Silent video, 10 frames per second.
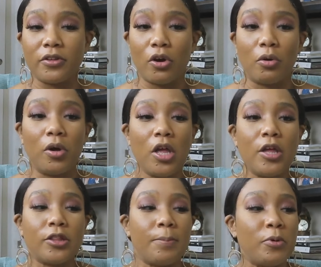So
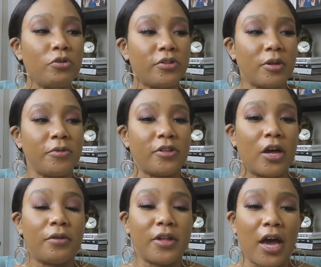the boots
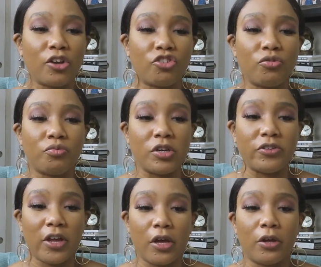themselves actually
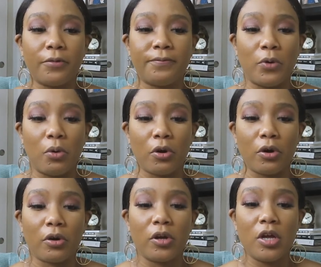retailed
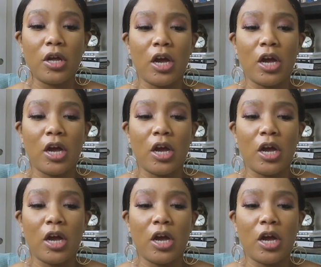for,